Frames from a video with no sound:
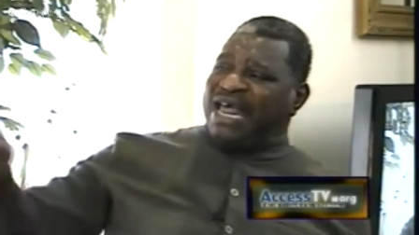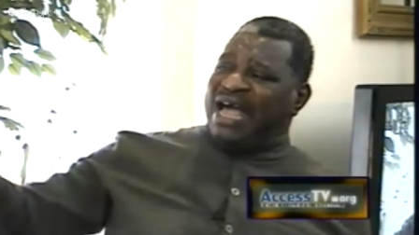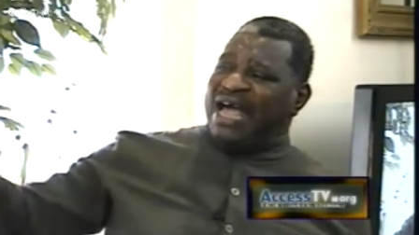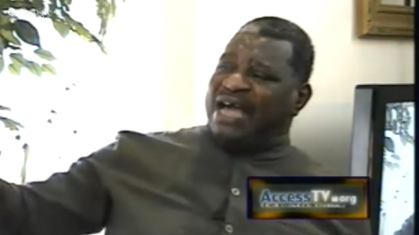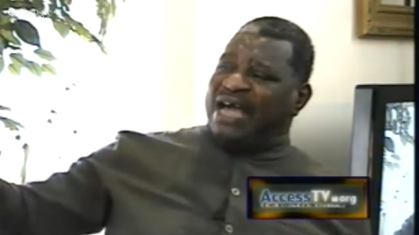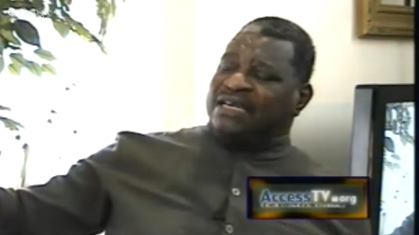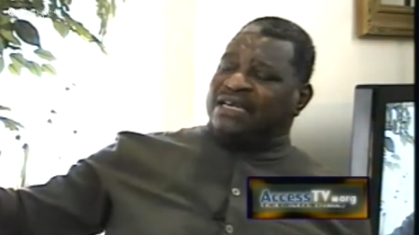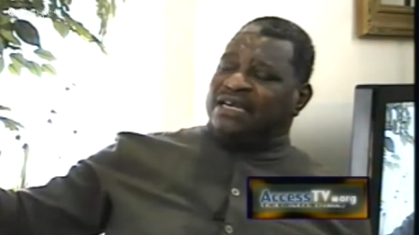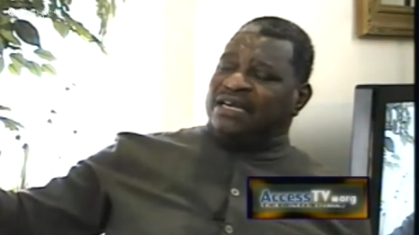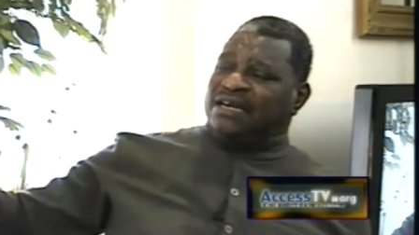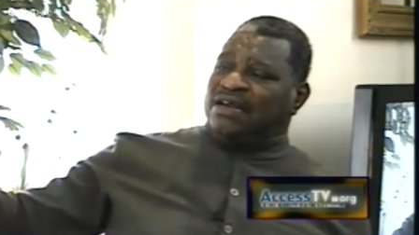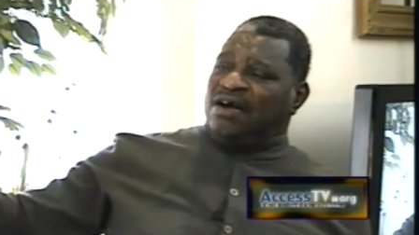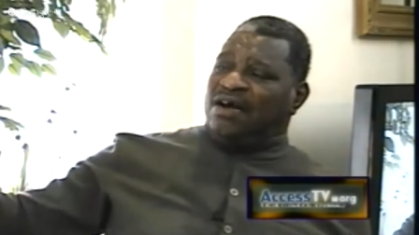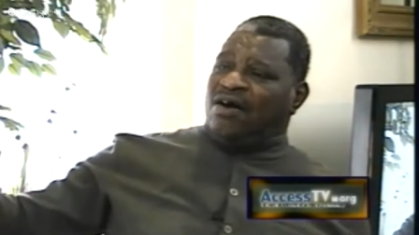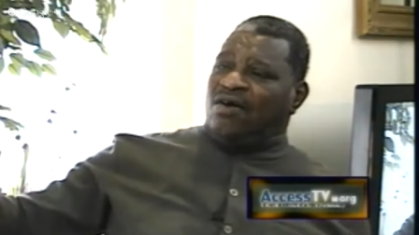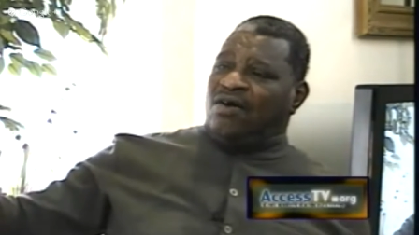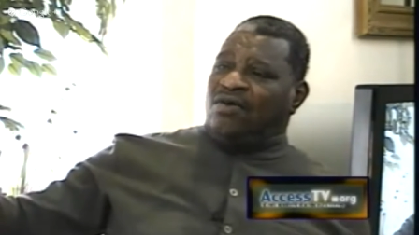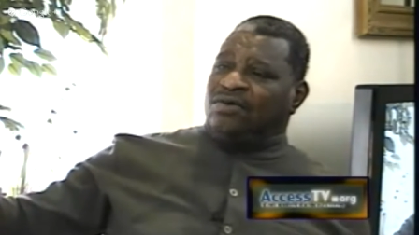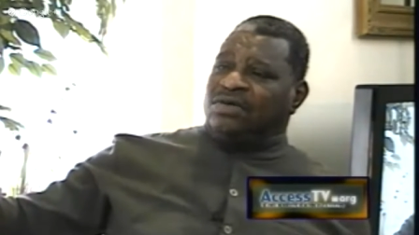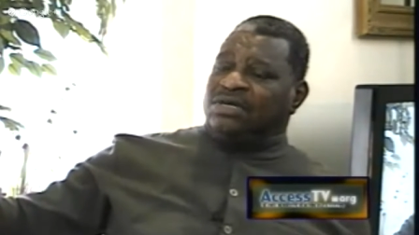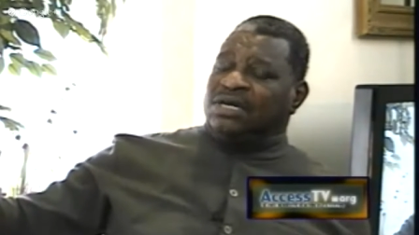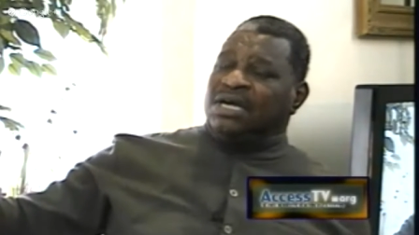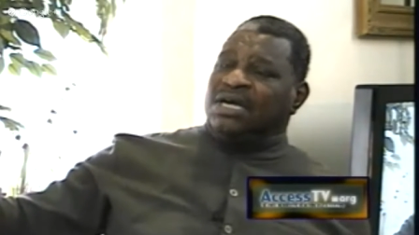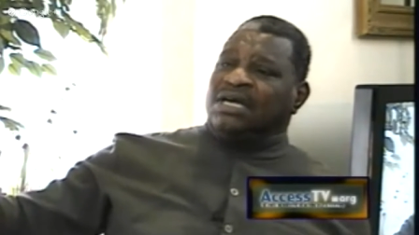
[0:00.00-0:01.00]
acting
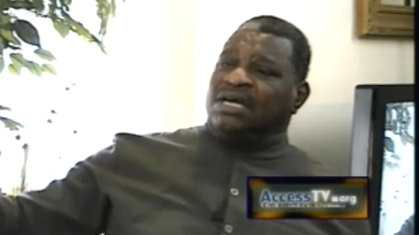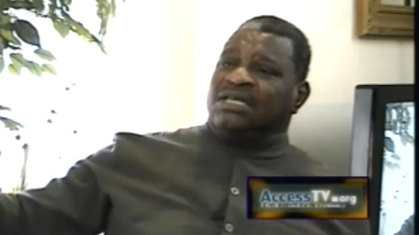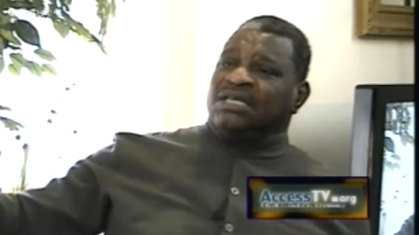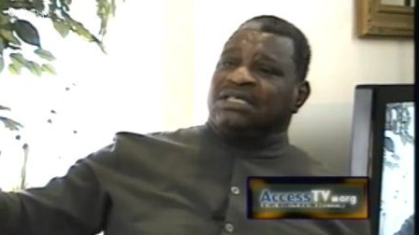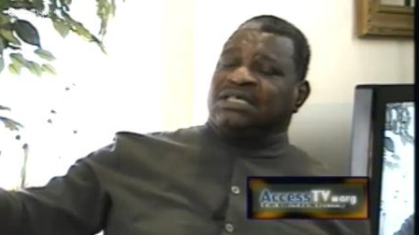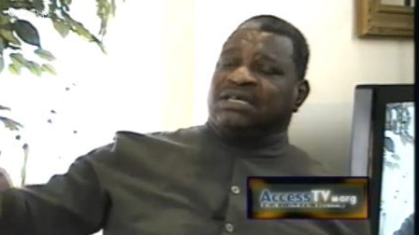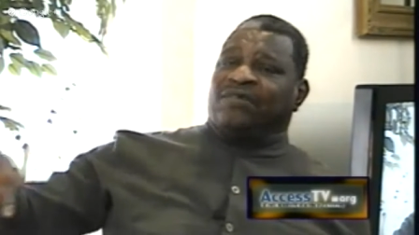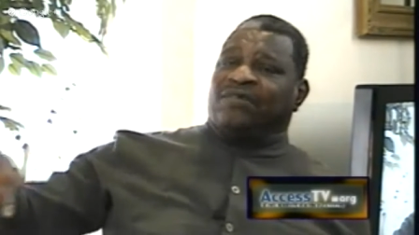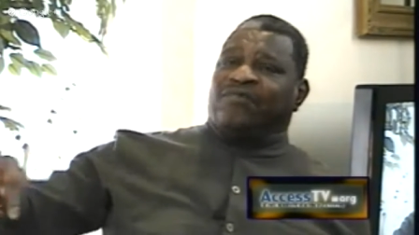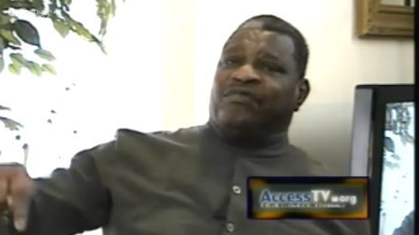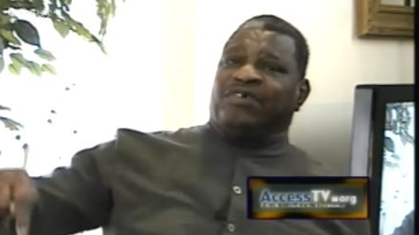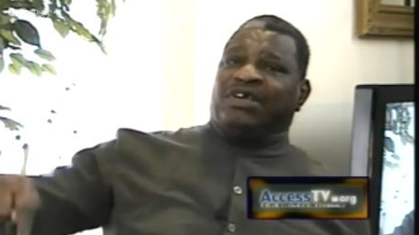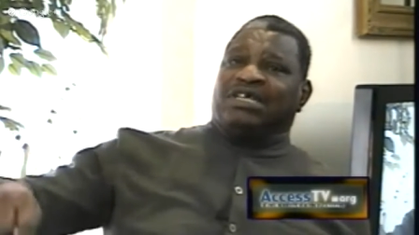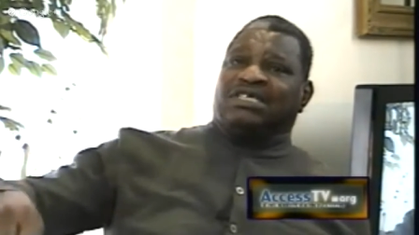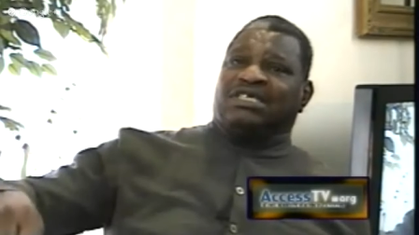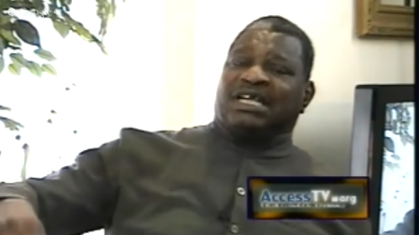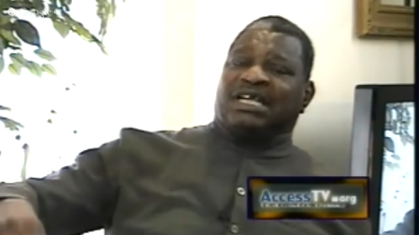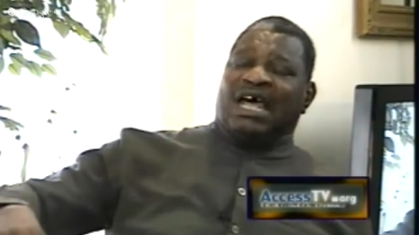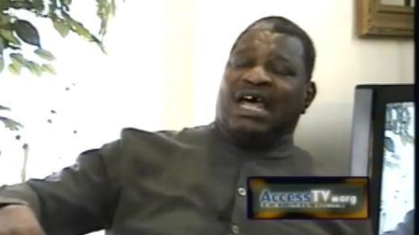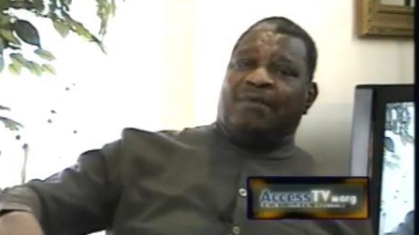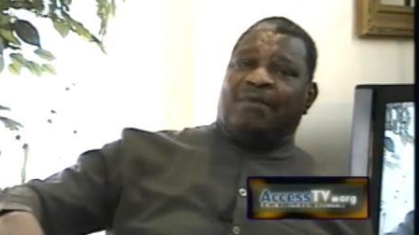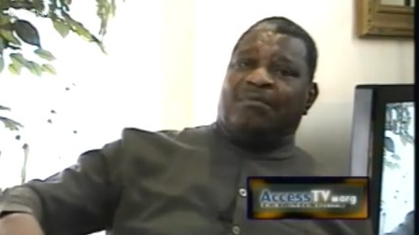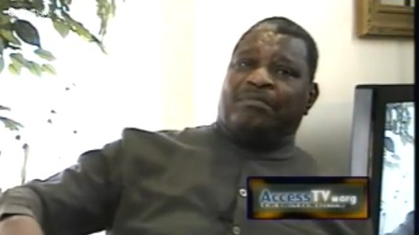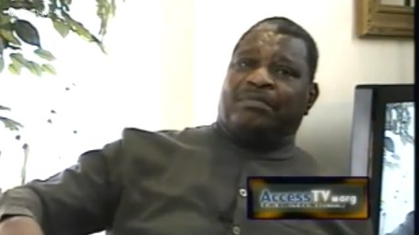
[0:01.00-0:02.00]
out, say for
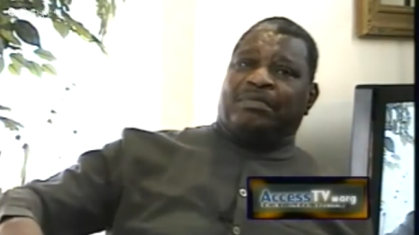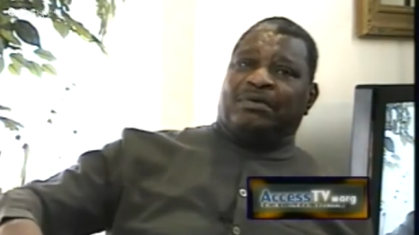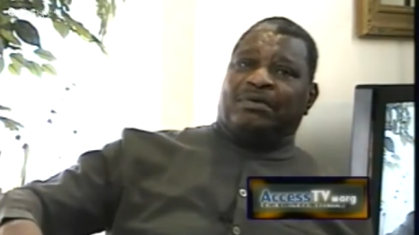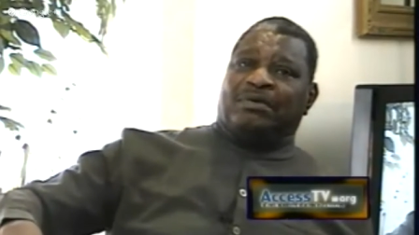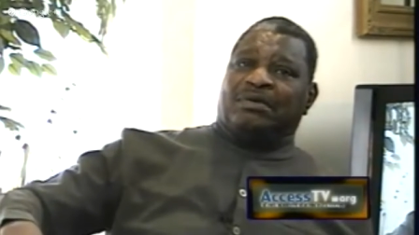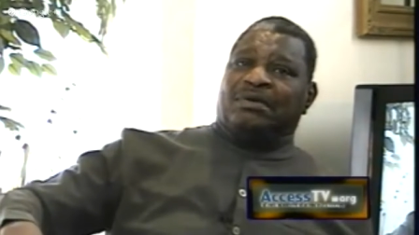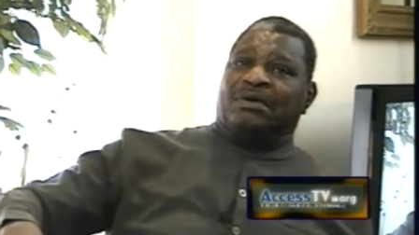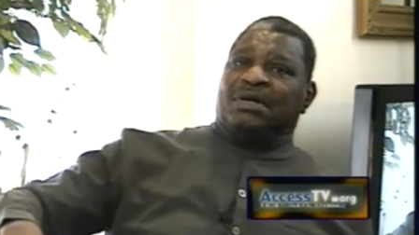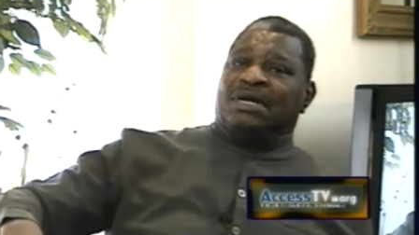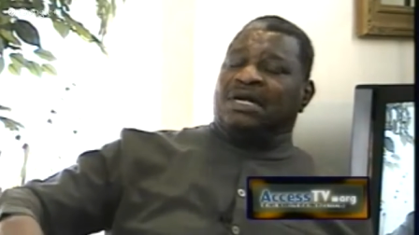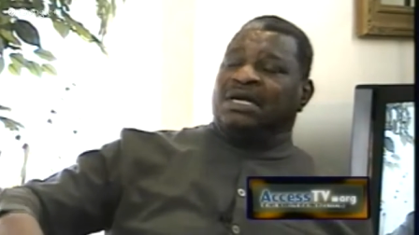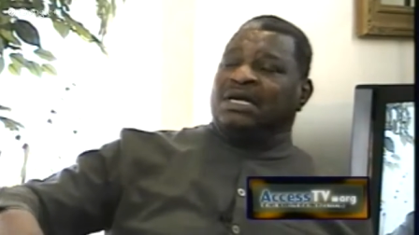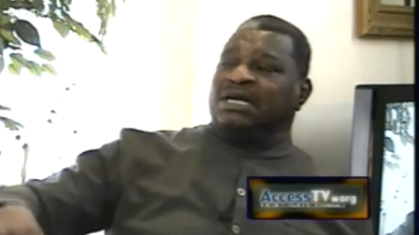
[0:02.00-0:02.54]
example,